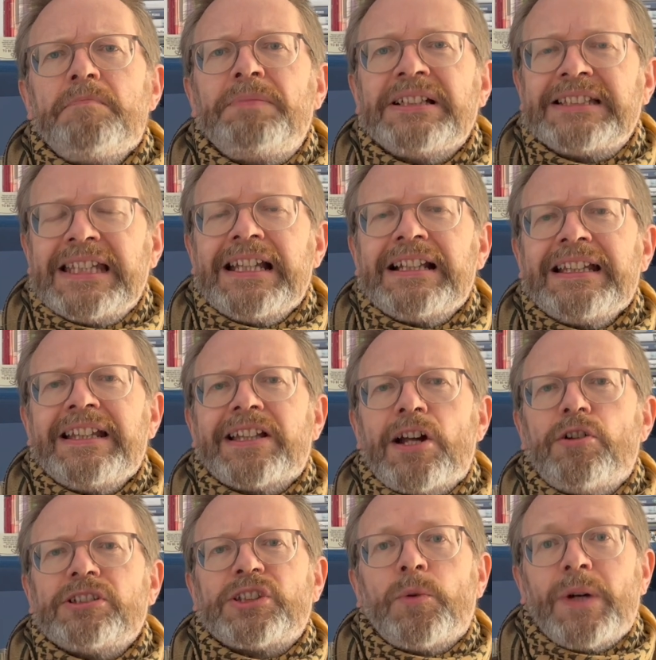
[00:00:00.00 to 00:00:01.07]
particularly
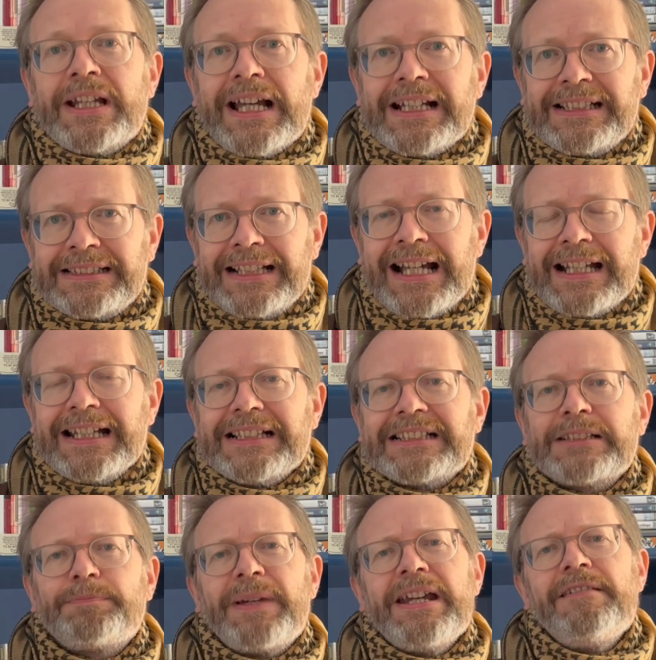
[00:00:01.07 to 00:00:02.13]
those who had
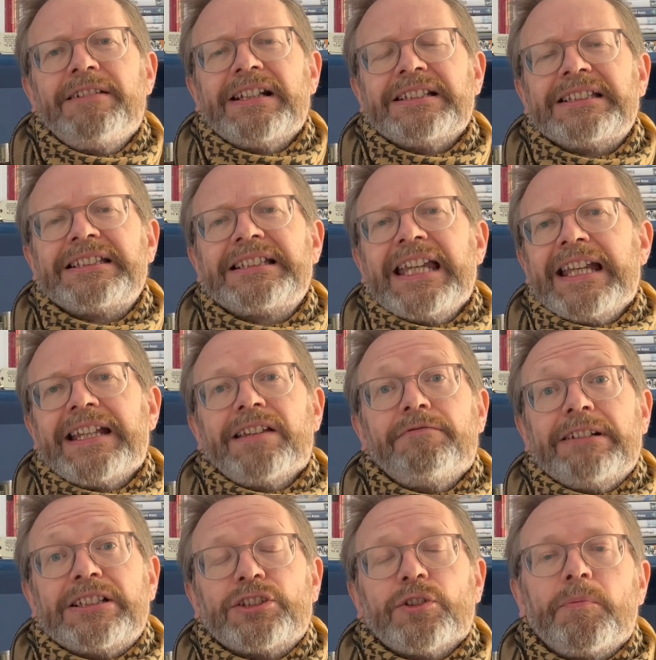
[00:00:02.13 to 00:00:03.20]
experience seeing the
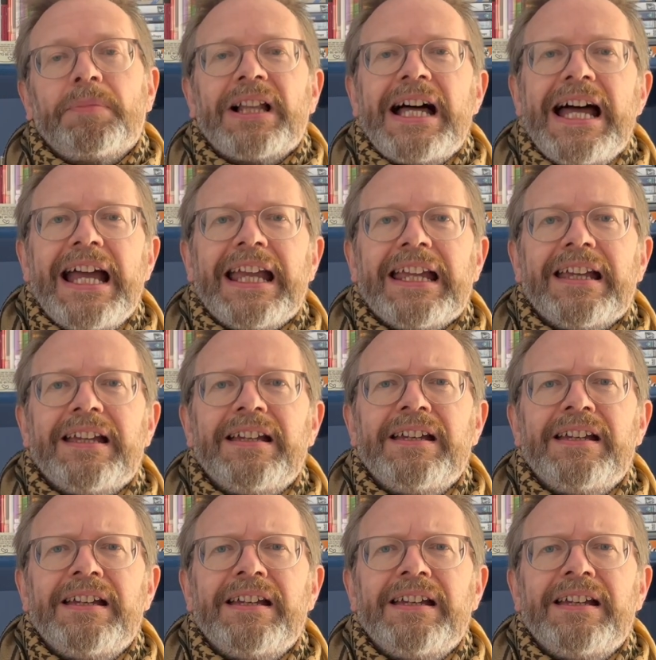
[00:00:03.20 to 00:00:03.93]
original play.